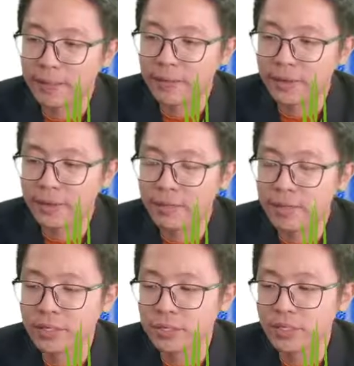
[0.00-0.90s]
real image
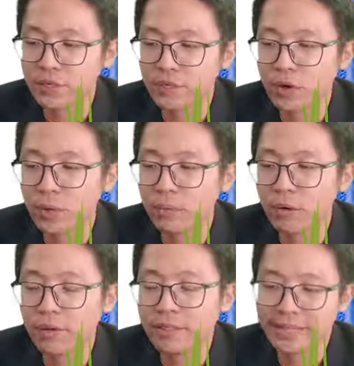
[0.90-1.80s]
is formed on
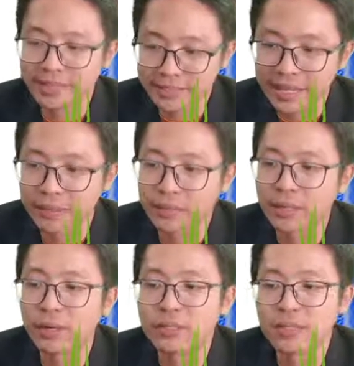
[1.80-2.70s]
the other side
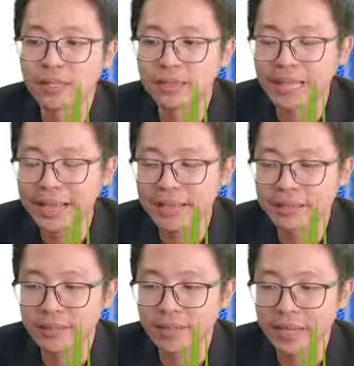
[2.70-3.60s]
because the light
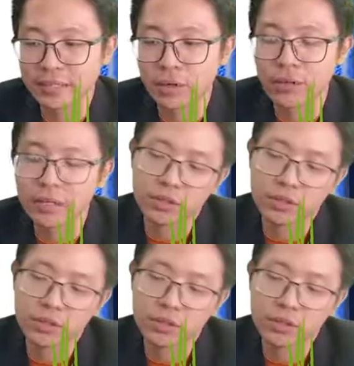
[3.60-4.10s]
has already